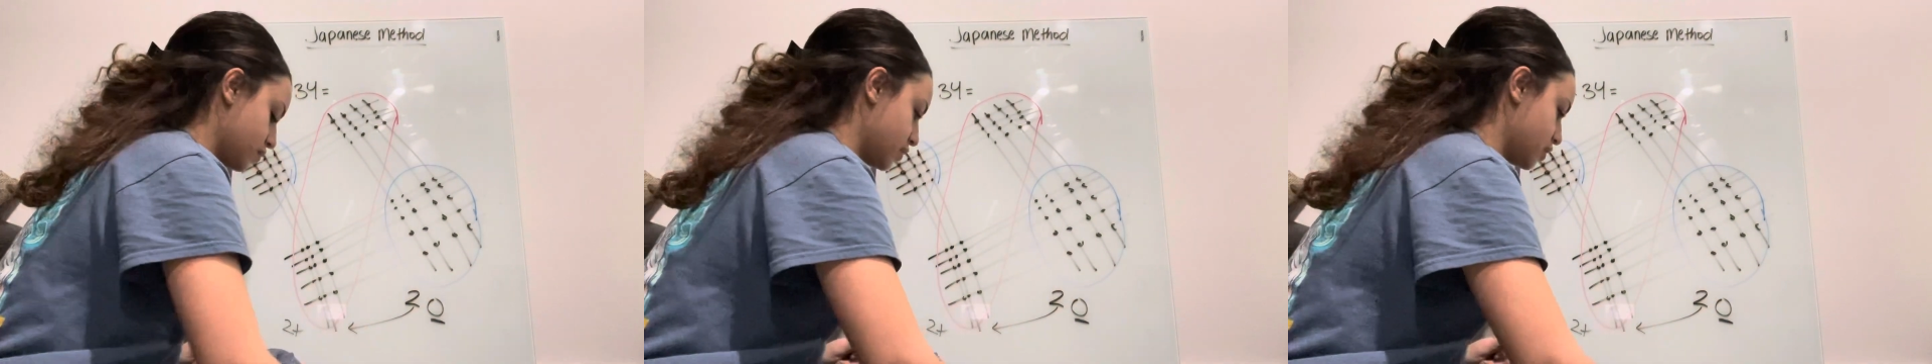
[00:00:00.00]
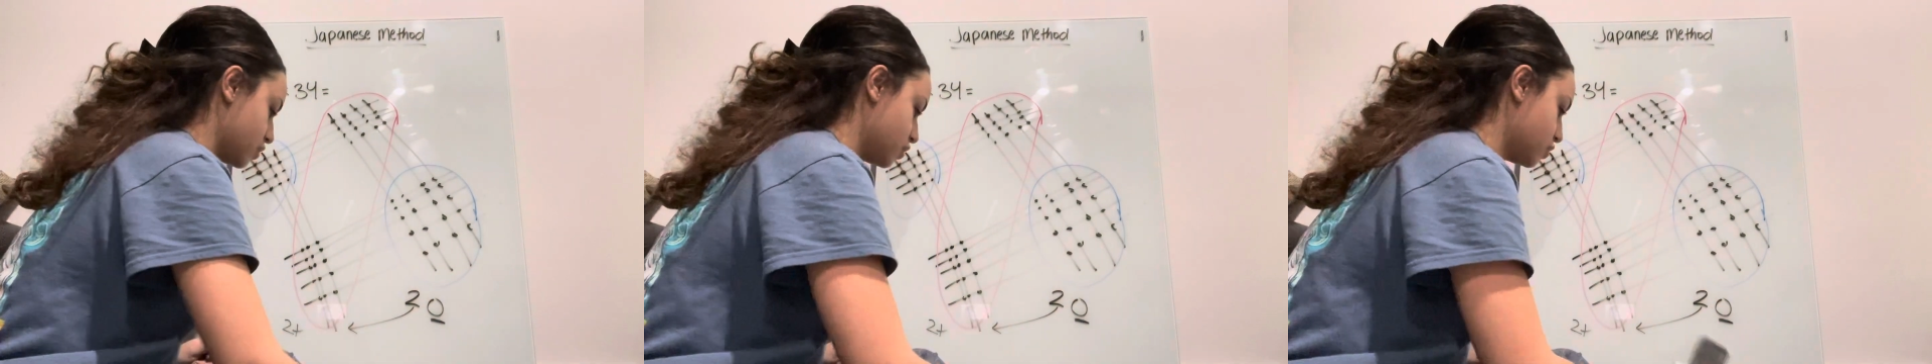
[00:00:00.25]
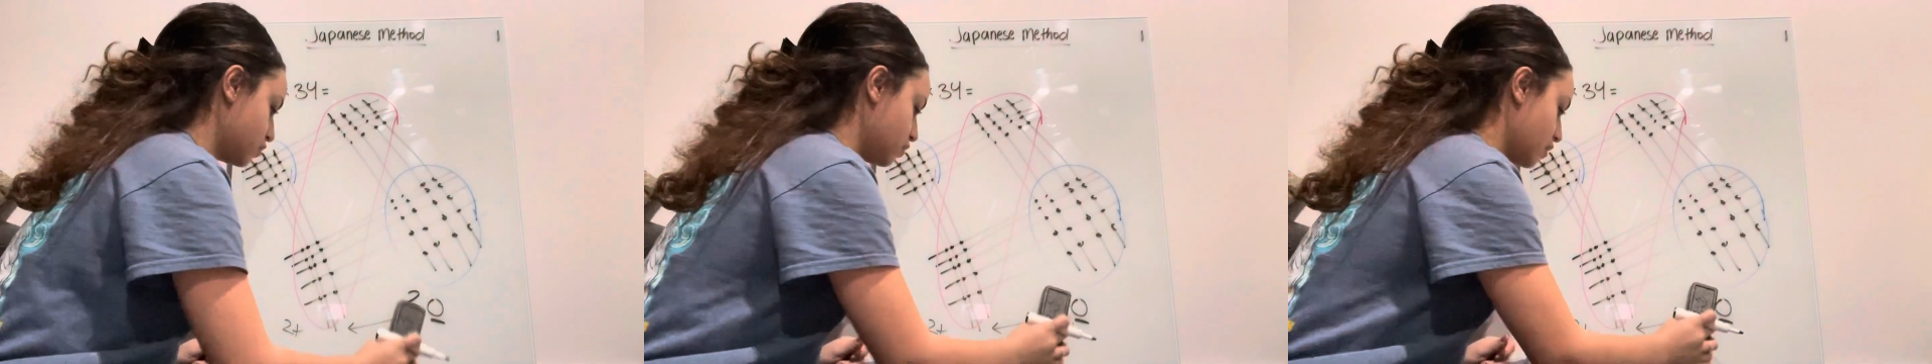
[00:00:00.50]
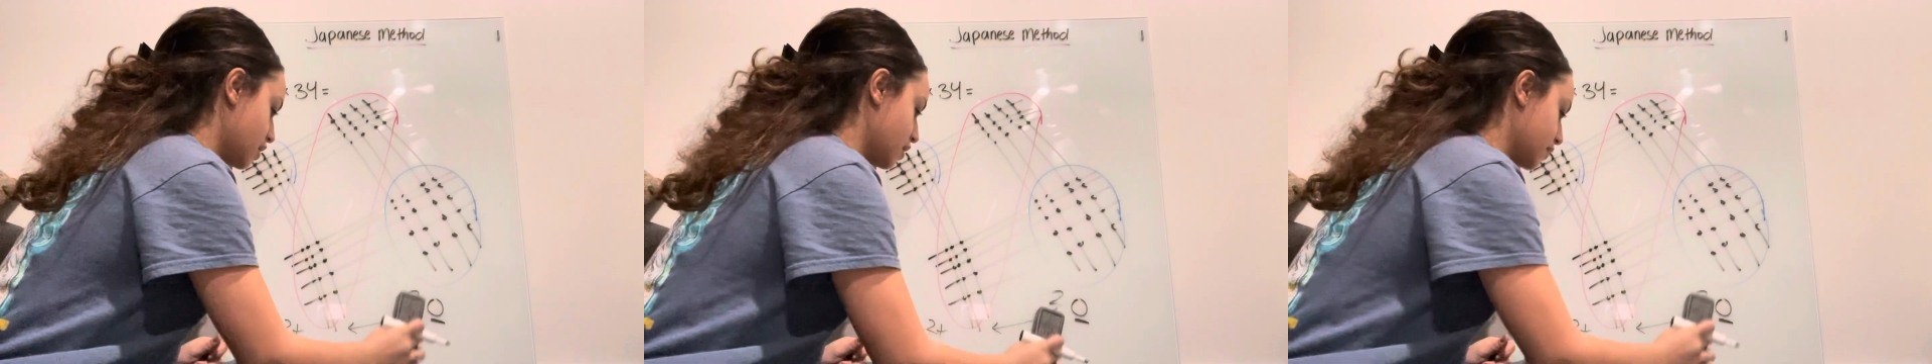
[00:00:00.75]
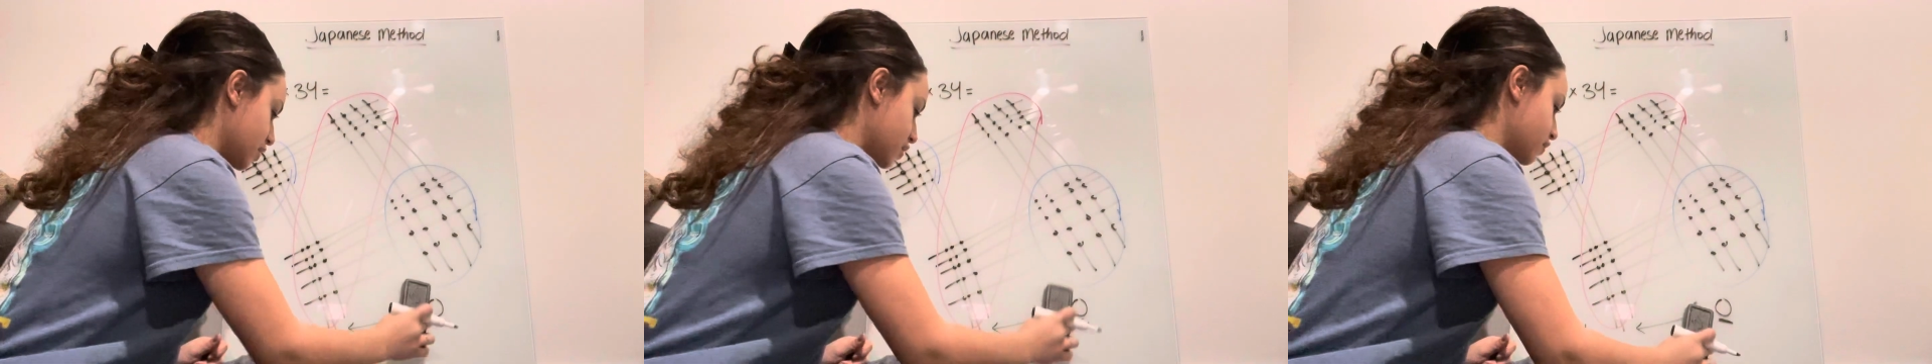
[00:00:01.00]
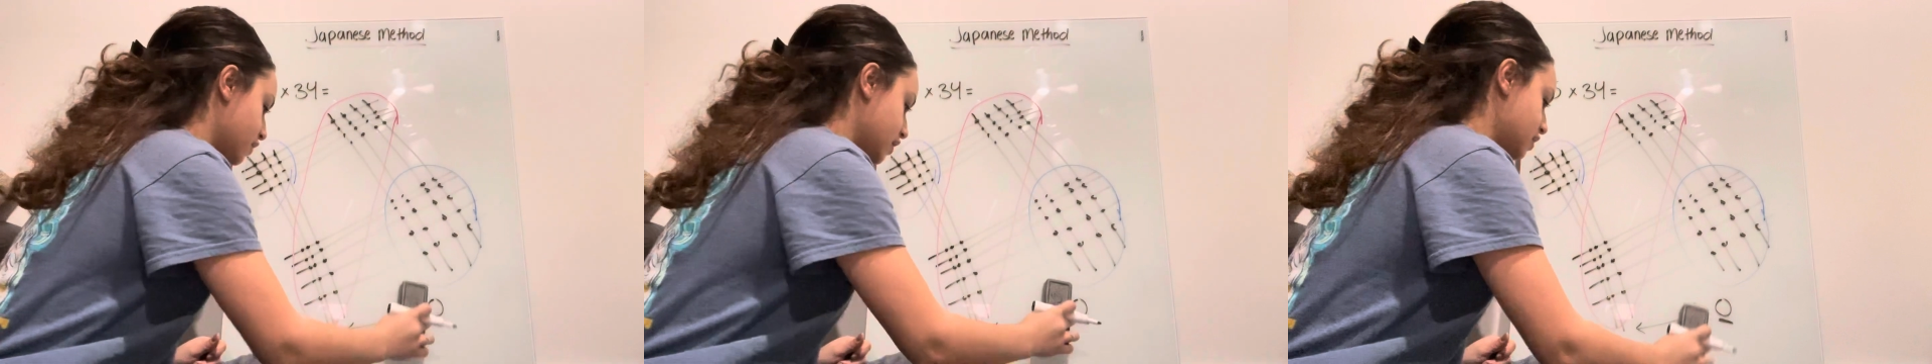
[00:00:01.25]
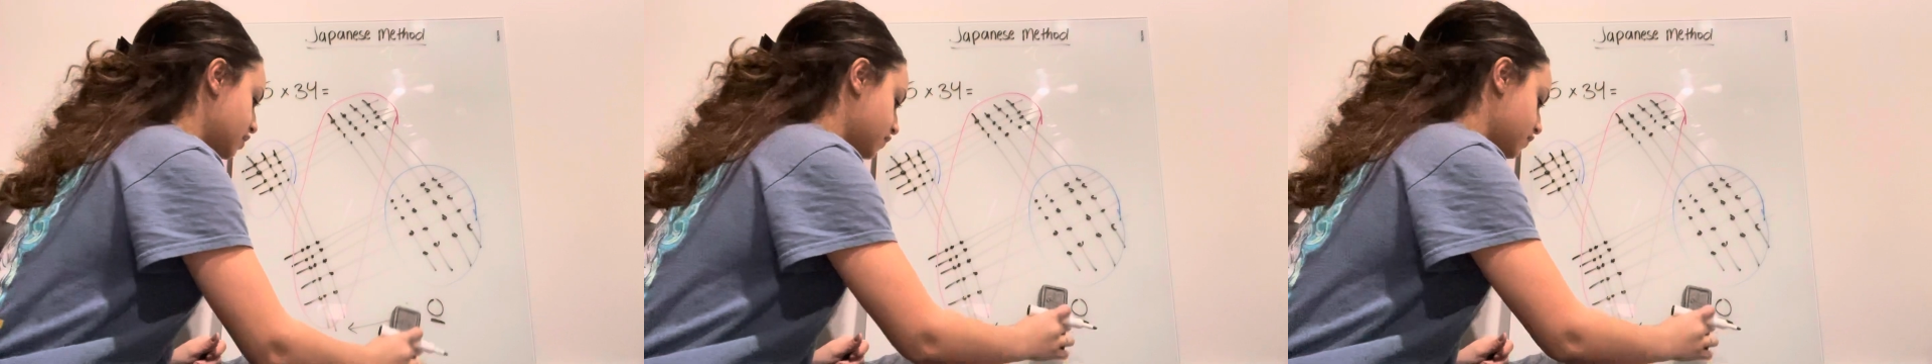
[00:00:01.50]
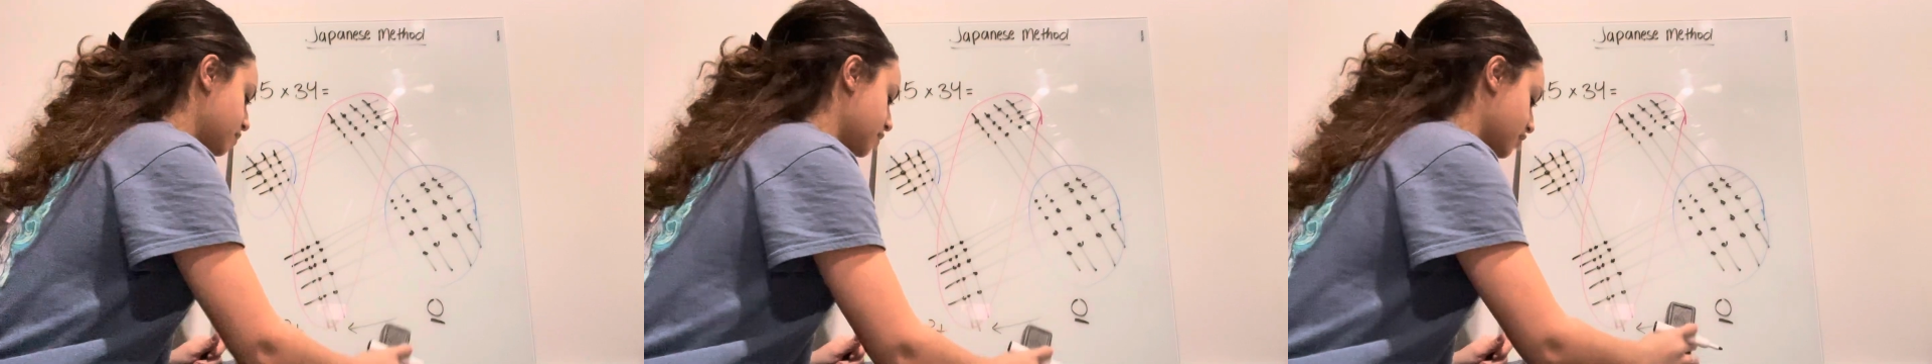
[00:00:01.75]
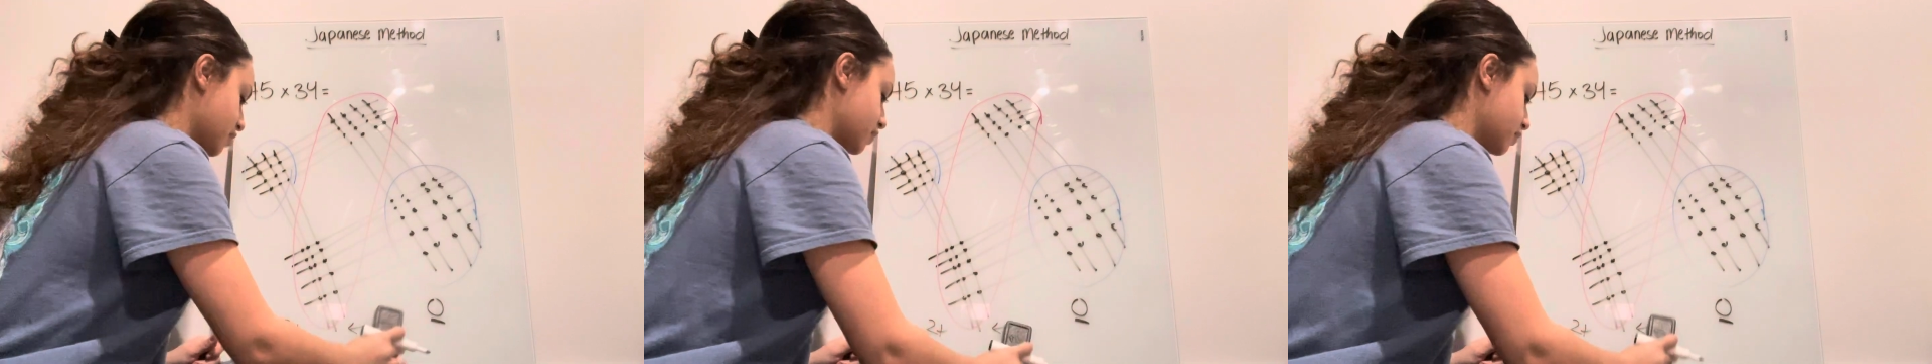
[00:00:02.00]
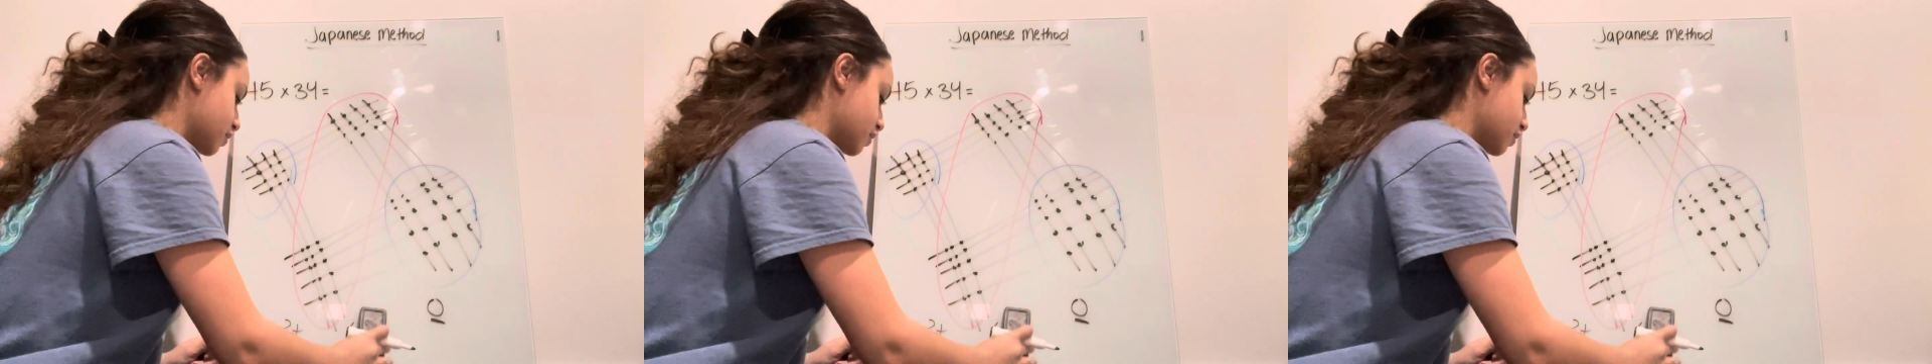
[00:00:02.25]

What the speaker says: +2, and I'm gonna erase it from here.